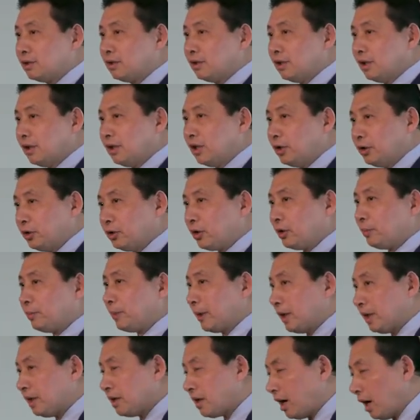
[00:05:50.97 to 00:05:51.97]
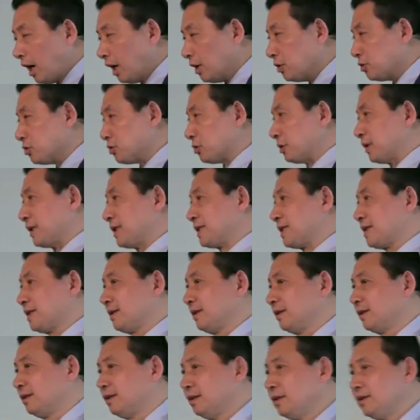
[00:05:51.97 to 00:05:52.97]
you know, European countries,
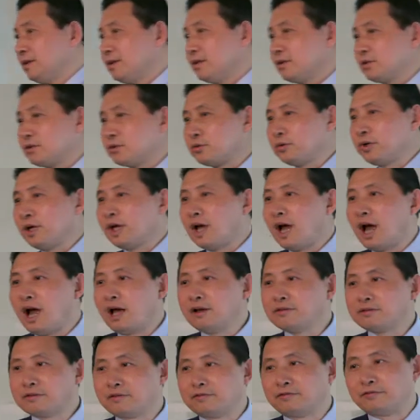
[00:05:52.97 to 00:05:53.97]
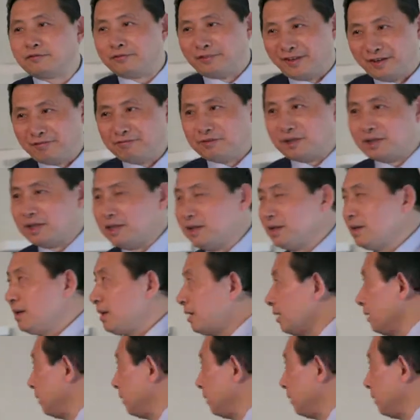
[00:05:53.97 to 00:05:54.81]
350